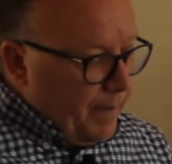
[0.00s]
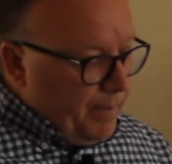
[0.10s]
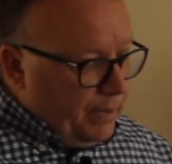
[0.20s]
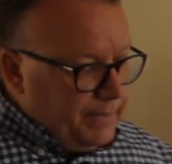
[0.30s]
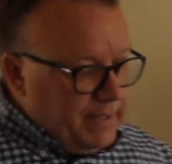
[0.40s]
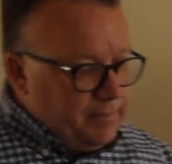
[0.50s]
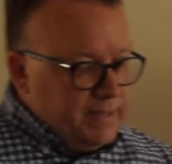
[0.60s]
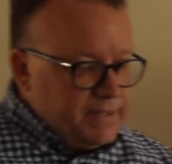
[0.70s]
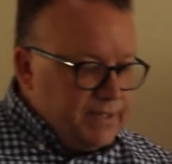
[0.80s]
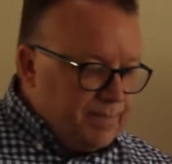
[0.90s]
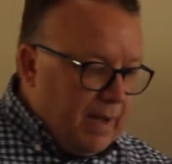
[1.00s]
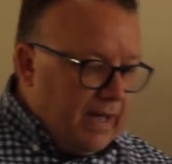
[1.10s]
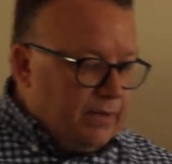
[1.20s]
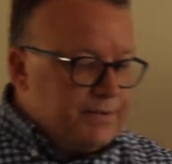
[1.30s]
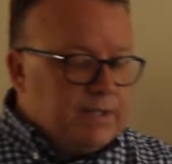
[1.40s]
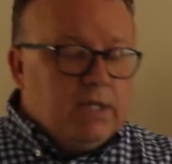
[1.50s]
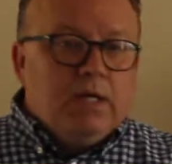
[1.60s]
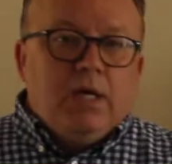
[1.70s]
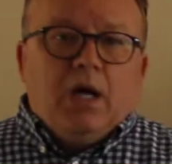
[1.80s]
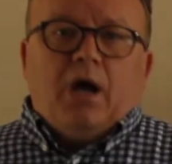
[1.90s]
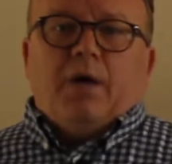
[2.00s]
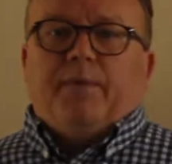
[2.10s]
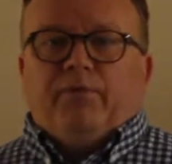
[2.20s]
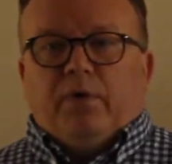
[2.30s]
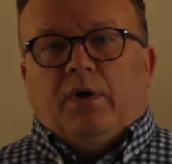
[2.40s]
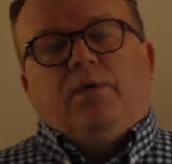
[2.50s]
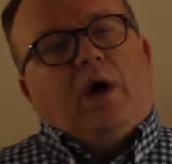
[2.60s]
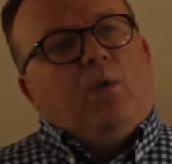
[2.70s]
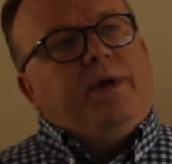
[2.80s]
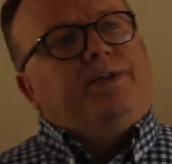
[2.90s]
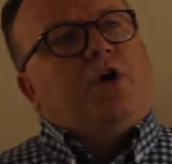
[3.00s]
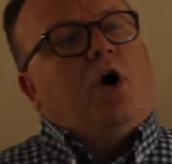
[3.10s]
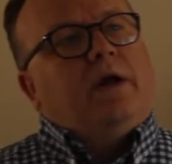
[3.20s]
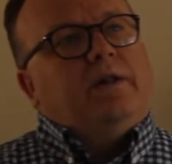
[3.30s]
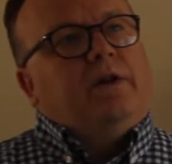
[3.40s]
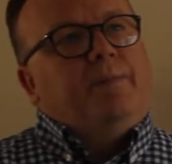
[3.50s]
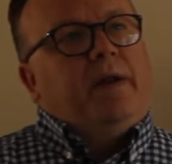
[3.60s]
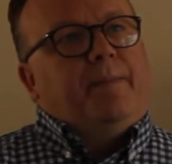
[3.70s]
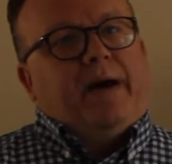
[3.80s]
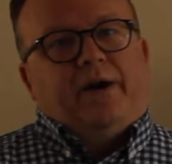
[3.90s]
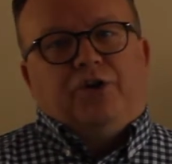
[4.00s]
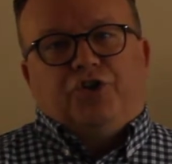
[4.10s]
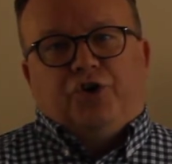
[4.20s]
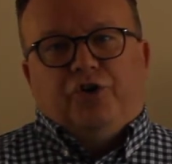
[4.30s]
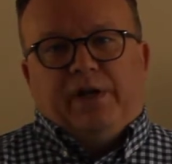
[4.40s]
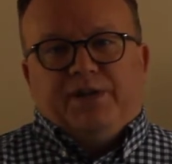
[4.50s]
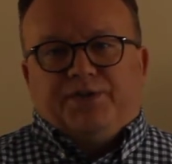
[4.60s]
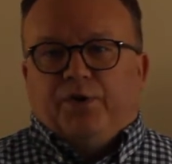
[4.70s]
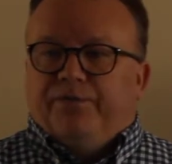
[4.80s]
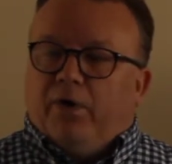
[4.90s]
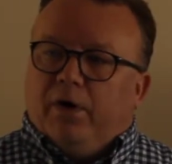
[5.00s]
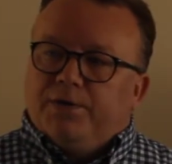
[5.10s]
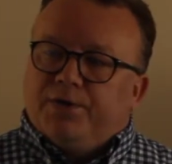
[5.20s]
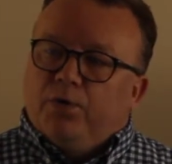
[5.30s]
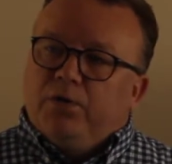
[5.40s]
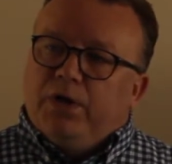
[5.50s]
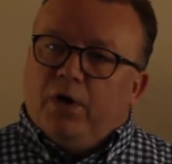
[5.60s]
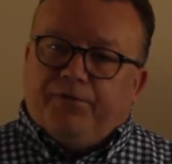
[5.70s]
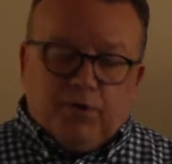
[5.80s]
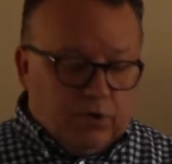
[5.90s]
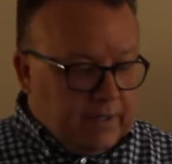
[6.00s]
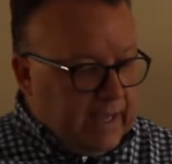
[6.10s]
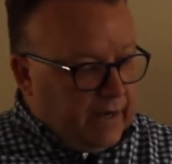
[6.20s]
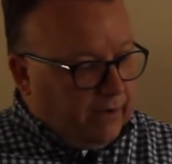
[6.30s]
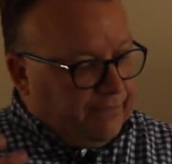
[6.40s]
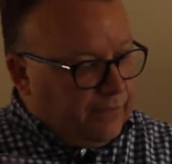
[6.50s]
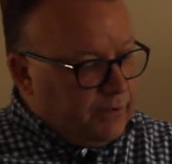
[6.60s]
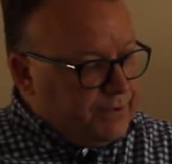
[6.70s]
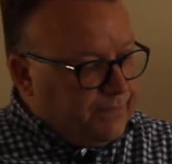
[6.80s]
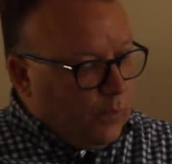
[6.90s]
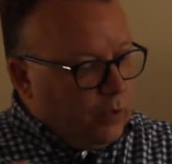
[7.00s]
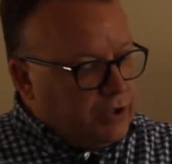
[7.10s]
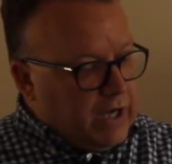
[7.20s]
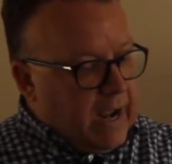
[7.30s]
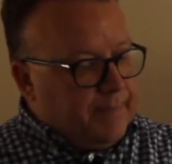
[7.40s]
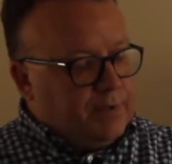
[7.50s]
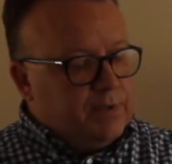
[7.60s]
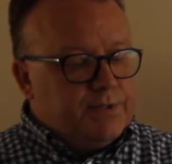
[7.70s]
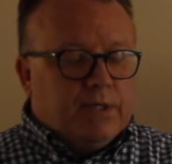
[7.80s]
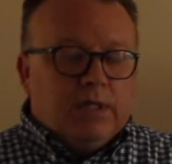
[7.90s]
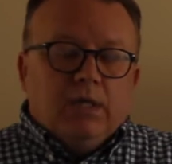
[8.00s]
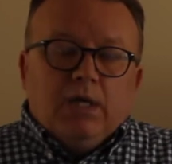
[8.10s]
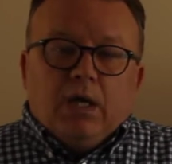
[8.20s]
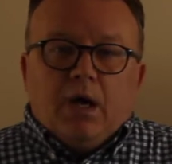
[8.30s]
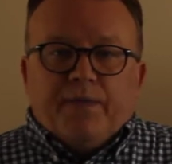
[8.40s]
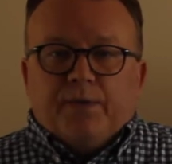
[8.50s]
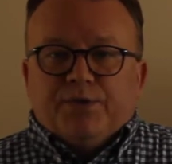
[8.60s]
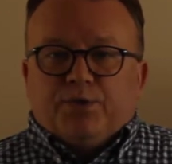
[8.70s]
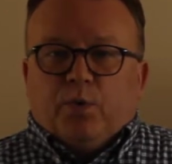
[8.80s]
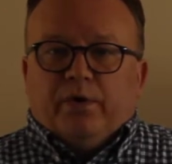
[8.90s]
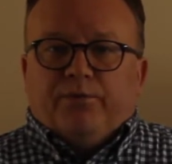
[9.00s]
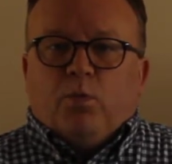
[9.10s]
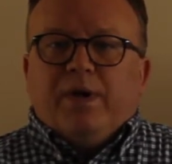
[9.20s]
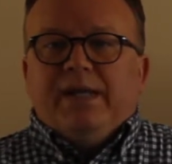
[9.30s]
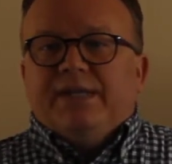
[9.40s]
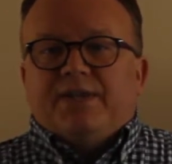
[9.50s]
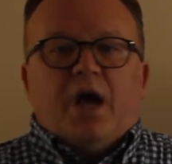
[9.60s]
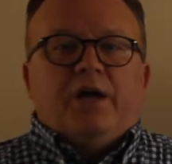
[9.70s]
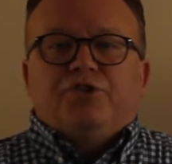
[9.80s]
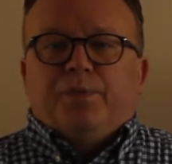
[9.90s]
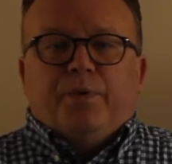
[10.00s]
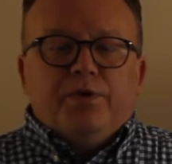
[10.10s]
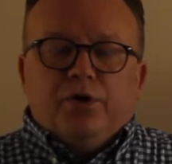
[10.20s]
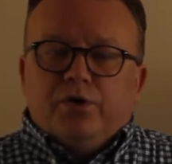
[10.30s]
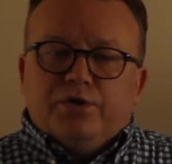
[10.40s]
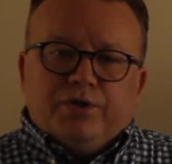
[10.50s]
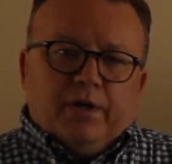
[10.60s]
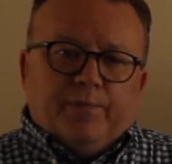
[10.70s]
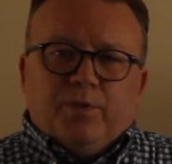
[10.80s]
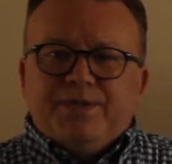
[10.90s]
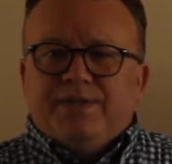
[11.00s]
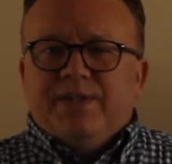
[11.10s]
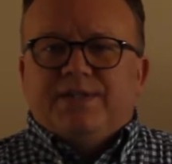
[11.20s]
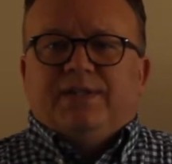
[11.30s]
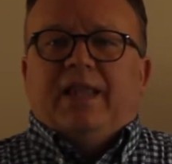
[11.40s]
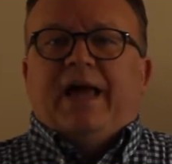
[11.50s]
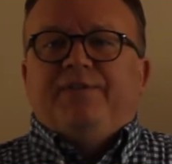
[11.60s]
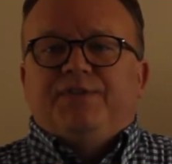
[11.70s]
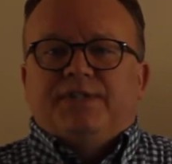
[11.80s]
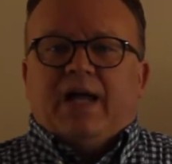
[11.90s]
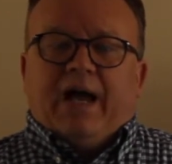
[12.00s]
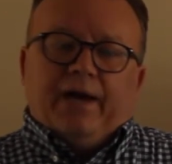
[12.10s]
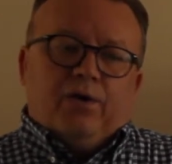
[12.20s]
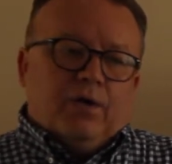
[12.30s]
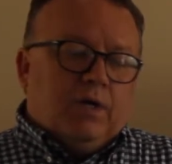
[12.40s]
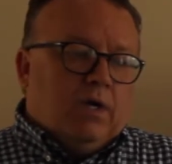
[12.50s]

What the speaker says: building business models. I want to talk a little bit about our journey so far. So, if you look at our first 4 chapters, that was sort of what is entrepreneurship? What's this lifestyle?